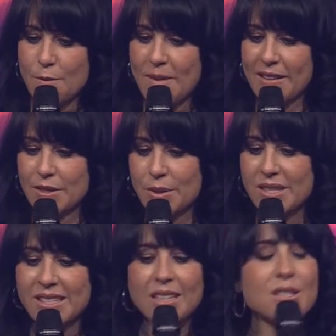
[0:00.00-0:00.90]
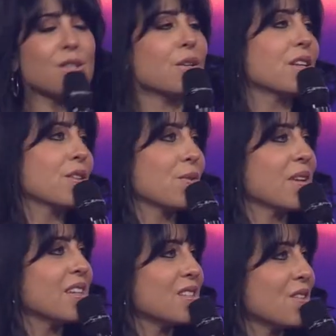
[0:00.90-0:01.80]
Matthew
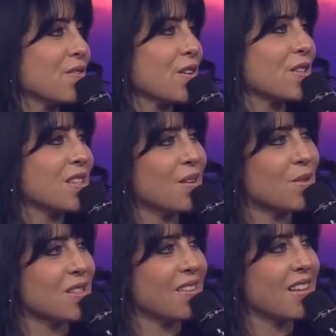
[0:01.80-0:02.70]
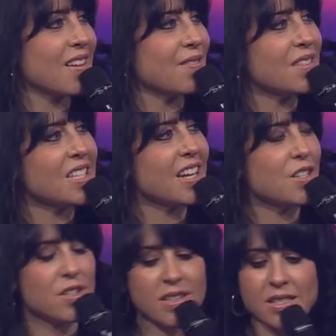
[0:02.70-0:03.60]
6:33 is the verse that was on that
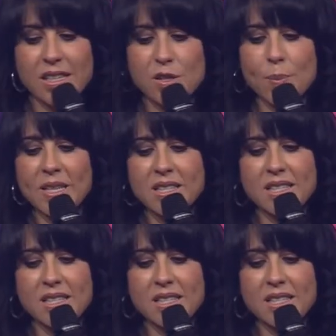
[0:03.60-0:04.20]
invitation. It says, but